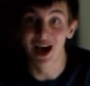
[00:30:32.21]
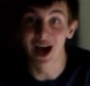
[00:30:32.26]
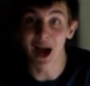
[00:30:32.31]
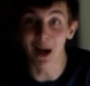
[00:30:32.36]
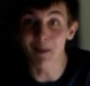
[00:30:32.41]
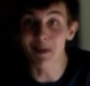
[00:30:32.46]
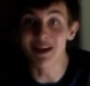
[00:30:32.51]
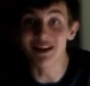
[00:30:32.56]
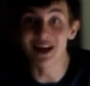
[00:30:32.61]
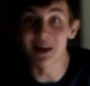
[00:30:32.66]

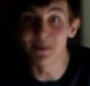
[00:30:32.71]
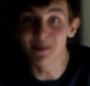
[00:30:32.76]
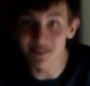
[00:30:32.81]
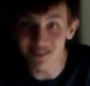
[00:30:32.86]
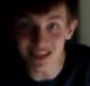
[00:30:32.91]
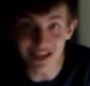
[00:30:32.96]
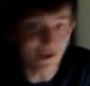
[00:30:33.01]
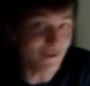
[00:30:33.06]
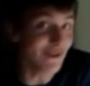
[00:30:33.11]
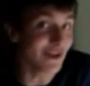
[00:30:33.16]
I mean, I'm
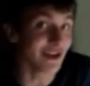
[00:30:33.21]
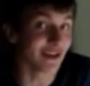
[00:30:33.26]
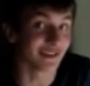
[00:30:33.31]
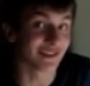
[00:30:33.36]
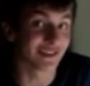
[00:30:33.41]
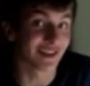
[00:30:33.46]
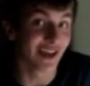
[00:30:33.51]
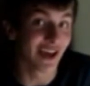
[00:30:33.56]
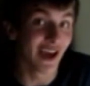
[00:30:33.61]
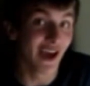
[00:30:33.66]

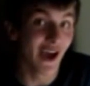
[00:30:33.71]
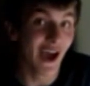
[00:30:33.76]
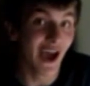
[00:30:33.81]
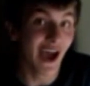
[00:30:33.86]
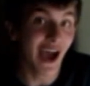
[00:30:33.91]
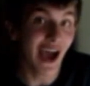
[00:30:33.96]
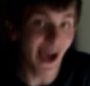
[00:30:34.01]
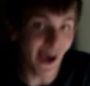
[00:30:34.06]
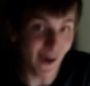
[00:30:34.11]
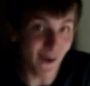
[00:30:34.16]
serious.
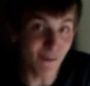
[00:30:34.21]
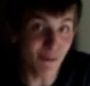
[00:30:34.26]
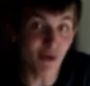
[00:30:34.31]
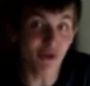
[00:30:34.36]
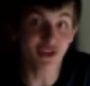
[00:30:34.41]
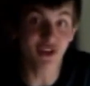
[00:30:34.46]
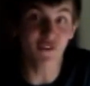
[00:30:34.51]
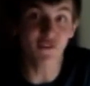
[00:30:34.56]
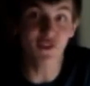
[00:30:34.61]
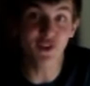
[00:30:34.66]
How
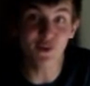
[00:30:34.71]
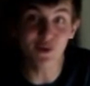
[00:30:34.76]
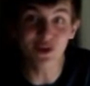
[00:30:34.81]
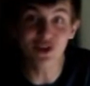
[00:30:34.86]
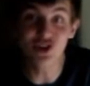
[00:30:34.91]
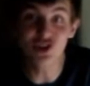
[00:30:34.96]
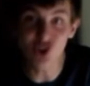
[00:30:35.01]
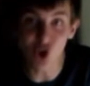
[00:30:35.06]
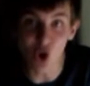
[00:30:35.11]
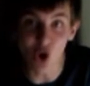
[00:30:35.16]
much have you
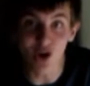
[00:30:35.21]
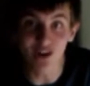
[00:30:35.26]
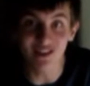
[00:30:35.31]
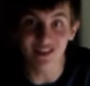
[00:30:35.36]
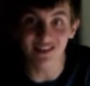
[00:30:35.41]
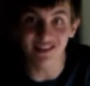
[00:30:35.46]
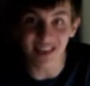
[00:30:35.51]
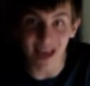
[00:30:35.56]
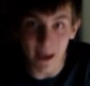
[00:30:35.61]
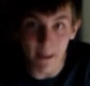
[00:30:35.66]
enjoyed
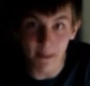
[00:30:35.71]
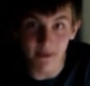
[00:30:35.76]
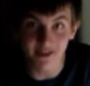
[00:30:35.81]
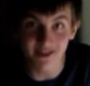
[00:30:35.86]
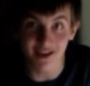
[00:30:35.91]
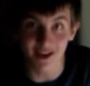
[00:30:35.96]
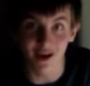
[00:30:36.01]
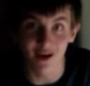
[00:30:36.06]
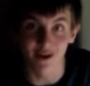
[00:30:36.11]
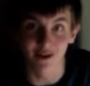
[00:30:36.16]
this
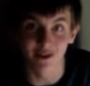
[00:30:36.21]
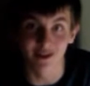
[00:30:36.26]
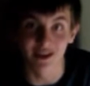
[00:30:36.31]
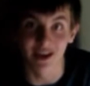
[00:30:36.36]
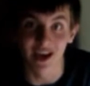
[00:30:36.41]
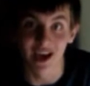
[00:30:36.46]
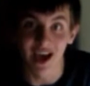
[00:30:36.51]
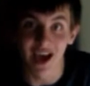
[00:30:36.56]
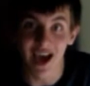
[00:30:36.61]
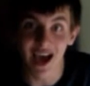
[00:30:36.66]
episode?
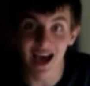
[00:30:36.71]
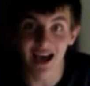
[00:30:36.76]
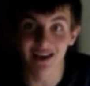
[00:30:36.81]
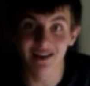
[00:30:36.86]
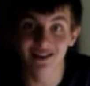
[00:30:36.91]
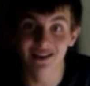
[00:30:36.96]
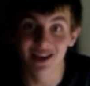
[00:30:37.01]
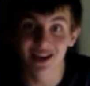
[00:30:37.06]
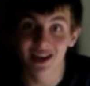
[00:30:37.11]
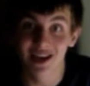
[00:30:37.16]

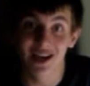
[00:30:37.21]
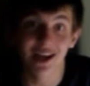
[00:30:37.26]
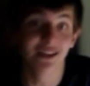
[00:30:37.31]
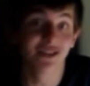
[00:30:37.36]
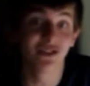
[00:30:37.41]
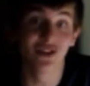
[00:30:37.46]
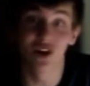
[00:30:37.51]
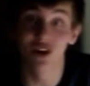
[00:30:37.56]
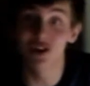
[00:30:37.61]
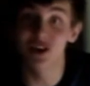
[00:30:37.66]
And it's
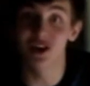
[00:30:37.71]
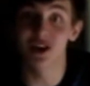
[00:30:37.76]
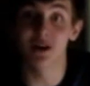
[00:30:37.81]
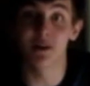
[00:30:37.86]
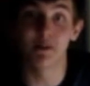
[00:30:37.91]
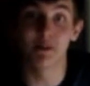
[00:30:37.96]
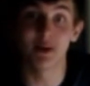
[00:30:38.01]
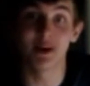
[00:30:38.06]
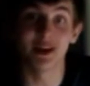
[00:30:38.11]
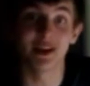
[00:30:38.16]
not going
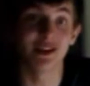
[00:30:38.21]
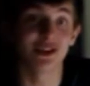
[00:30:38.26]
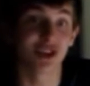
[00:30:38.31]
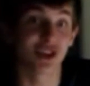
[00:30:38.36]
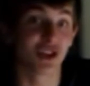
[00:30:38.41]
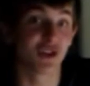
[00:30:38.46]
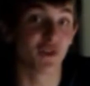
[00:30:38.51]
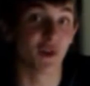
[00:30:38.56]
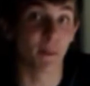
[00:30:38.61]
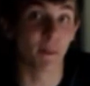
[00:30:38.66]
to be
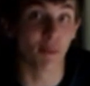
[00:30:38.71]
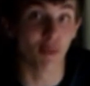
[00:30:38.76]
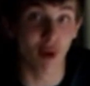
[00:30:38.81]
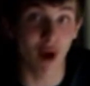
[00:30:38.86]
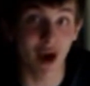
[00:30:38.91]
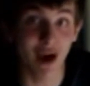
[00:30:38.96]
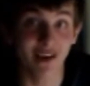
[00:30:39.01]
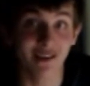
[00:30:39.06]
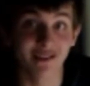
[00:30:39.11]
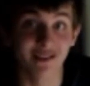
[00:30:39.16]
such of a
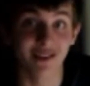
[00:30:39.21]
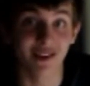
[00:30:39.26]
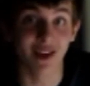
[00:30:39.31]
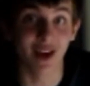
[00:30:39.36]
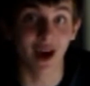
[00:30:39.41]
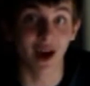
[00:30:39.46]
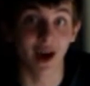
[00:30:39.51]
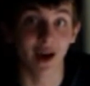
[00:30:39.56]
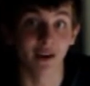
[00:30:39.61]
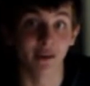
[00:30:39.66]
prize,
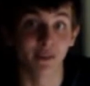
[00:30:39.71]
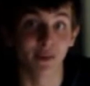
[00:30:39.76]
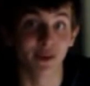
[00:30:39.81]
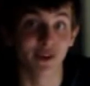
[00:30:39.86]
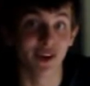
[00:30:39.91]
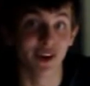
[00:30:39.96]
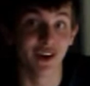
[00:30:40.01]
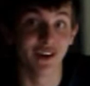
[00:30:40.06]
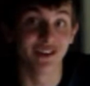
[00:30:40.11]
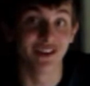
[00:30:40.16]
guys,
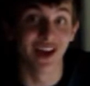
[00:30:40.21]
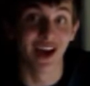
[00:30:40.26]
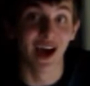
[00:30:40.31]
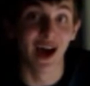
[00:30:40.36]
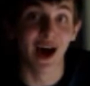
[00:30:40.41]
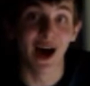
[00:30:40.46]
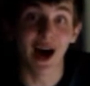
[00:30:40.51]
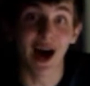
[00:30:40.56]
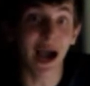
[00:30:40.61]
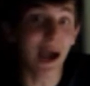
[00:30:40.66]
because
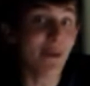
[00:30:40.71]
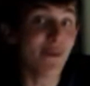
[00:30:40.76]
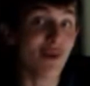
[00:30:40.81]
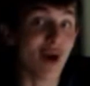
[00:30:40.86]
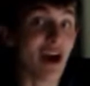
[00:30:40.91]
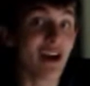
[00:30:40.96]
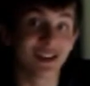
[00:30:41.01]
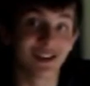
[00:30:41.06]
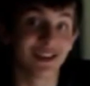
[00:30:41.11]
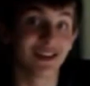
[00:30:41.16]
I'm
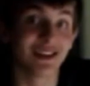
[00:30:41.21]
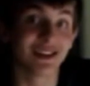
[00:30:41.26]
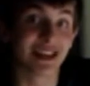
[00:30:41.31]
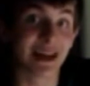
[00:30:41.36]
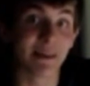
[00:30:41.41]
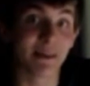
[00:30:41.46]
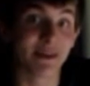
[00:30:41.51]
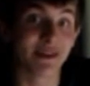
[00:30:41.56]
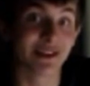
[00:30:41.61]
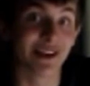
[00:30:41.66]
rating this
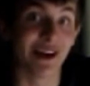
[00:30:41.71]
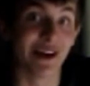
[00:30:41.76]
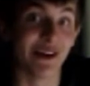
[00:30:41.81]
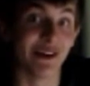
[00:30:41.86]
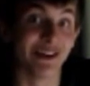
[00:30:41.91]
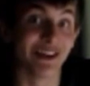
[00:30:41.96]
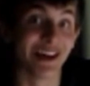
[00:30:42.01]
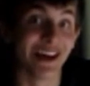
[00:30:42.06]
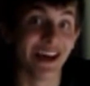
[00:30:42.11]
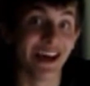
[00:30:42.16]

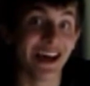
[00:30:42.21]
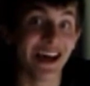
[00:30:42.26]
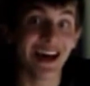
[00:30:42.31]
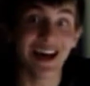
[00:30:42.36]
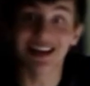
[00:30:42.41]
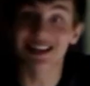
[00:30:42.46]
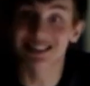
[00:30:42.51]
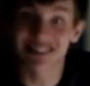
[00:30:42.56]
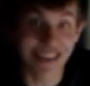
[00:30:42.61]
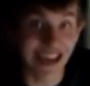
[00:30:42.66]
episode
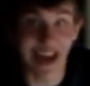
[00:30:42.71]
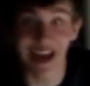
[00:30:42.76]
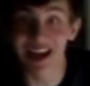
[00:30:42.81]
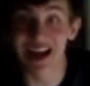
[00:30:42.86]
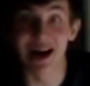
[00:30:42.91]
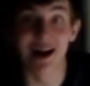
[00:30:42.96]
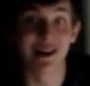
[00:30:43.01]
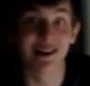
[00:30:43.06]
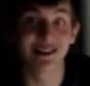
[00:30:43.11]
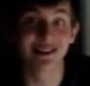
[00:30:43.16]
a 10
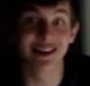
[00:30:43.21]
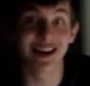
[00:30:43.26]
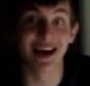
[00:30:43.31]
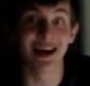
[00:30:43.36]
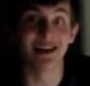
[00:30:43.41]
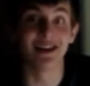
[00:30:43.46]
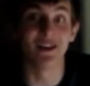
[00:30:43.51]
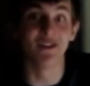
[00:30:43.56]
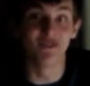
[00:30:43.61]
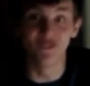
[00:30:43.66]
out of
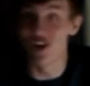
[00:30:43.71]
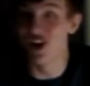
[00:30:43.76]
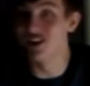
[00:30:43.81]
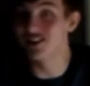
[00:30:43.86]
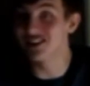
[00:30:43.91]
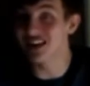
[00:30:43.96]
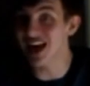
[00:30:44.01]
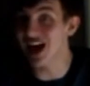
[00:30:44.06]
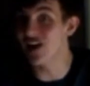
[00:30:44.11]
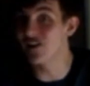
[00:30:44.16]
10. The
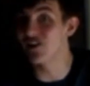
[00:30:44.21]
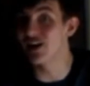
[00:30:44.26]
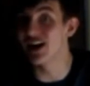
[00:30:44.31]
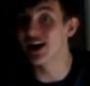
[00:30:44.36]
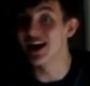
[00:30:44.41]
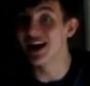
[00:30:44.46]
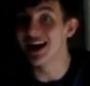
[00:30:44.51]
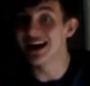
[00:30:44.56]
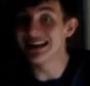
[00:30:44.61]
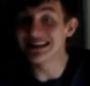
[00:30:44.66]
first ever
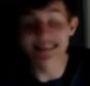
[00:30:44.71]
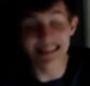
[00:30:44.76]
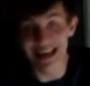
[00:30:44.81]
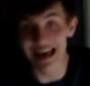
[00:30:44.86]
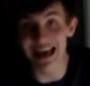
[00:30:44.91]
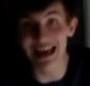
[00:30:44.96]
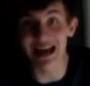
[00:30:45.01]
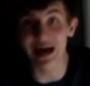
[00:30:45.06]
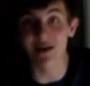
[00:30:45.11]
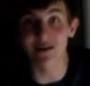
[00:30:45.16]

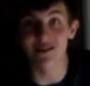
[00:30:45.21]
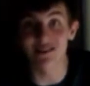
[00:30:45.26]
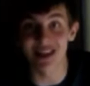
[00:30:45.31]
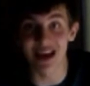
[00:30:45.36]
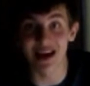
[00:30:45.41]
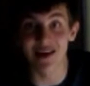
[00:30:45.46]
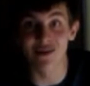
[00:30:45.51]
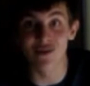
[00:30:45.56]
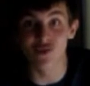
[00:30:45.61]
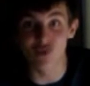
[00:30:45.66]
10 out of
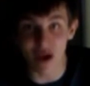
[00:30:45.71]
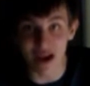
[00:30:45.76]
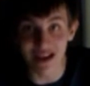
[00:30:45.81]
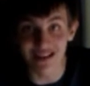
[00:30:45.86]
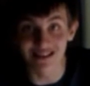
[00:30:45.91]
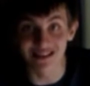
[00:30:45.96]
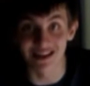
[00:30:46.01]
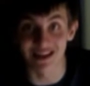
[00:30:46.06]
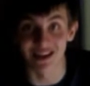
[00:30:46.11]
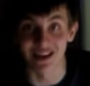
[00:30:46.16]
10
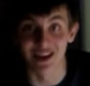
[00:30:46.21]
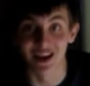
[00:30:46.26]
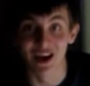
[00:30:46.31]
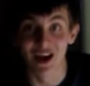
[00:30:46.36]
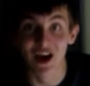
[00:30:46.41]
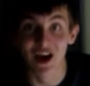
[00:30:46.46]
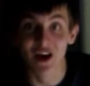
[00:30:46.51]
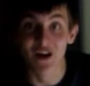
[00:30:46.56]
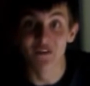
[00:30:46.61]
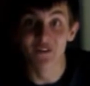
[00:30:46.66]
rating
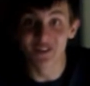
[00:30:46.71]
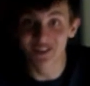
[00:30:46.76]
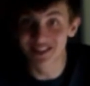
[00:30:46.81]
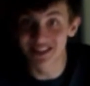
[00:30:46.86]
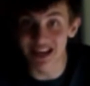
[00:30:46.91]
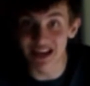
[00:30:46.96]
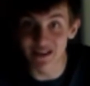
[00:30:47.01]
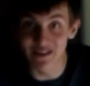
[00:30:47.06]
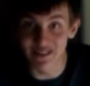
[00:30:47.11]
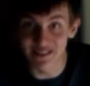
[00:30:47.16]
for
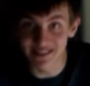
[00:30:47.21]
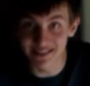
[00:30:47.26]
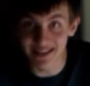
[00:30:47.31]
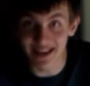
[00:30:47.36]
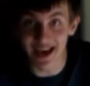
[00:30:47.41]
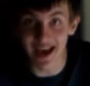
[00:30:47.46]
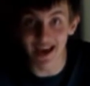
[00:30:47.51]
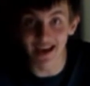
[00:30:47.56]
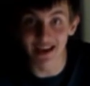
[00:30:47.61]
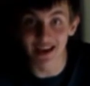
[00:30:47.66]
Series
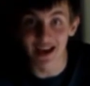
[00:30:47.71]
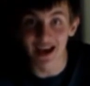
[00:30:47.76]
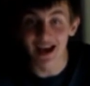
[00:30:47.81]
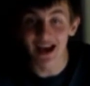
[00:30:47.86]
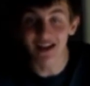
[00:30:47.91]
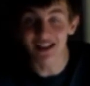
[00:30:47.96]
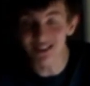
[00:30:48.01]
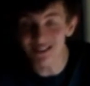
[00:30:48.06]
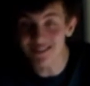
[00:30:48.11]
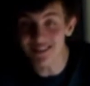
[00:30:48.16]
10.
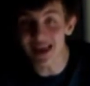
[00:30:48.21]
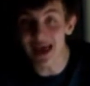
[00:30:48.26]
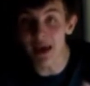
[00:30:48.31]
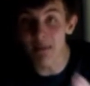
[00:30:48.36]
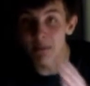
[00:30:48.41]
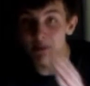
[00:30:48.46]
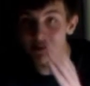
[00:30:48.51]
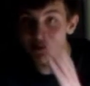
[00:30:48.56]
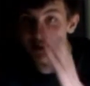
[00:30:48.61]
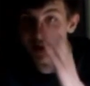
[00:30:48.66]
This
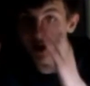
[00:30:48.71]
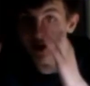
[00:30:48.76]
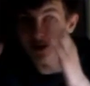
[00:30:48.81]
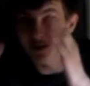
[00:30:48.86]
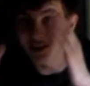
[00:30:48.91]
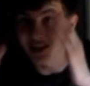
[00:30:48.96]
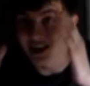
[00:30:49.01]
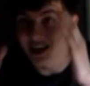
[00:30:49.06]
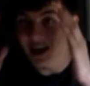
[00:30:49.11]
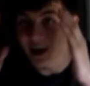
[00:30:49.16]

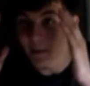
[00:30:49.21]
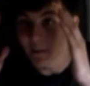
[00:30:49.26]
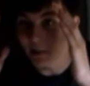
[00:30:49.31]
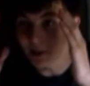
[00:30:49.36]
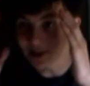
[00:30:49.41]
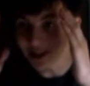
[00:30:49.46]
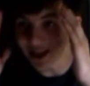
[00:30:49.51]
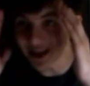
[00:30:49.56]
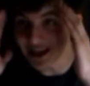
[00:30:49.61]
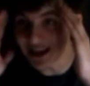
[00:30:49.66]
episode
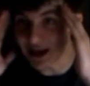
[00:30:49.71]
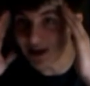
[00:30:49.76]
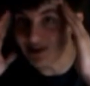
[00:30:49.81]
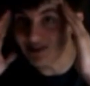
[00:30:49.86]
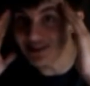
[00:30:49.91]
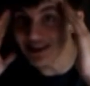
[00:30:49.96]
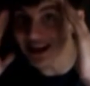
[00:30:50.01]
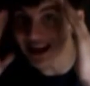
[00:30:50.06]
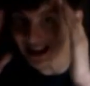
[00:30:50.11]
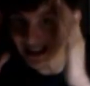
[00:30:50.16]
played
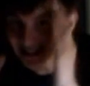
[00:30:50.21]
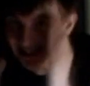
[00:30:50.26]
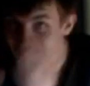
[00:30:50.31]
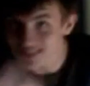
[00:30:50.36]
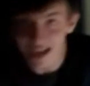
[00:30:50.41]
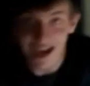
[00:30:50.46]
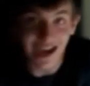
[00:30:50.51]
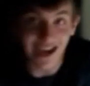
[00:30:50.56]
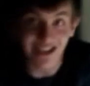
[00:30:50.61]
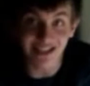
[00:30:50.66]
out
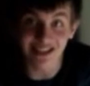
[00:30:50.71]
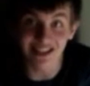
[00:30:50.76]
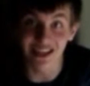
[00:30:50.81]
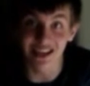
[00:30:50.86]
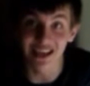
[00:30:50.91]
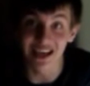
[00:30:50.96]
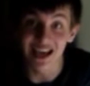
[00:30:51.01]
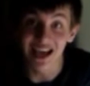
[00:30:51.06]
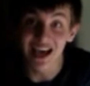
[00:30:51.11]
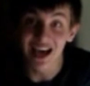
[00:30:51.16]

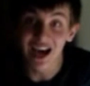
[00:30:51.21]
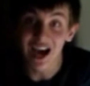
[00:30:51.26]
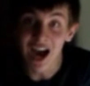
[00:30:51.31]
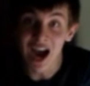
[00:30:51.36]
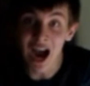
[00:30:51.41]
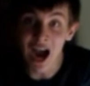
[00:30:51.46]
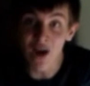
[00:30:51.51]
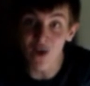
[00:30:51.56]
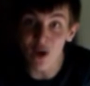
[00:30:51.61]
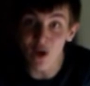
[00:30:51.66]
exactly
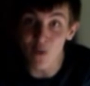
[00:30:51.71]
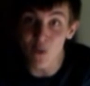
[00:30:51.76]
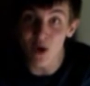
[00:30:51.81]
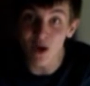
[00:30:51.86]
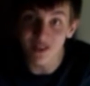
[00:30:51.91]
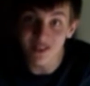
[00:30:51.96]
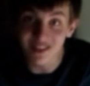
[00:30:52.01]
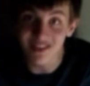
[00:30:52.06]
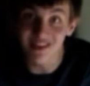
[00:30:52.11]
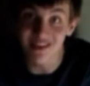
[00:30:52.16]
how I
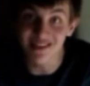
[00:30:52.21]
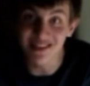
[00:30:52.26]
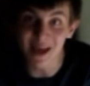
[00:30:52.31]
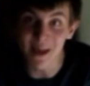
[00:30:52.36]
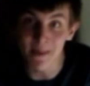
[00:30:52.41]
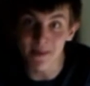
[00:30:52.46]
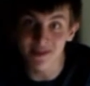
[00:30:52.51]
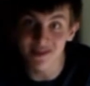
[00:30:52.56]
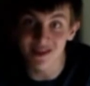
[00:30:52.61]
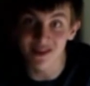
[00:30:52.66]
wanted this
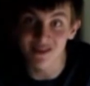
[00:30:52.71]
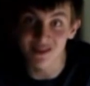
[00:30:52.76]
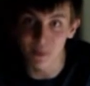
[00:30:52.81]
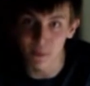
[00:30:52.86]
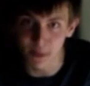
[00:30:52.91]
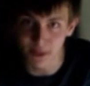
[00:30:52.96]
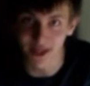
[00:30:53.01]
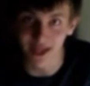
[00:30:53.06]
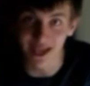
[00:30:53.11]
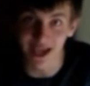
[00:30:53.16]
episode to
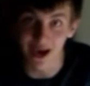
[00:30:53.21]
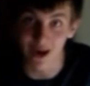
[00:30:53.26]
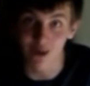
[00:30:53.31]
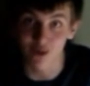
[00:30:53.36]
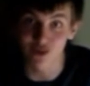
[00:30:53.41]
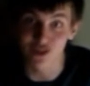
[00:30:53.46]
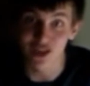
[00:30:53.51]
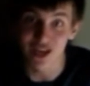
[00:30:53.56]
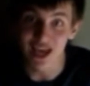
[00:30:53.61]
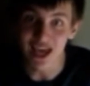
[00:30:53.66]
play
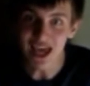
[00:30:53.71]
out.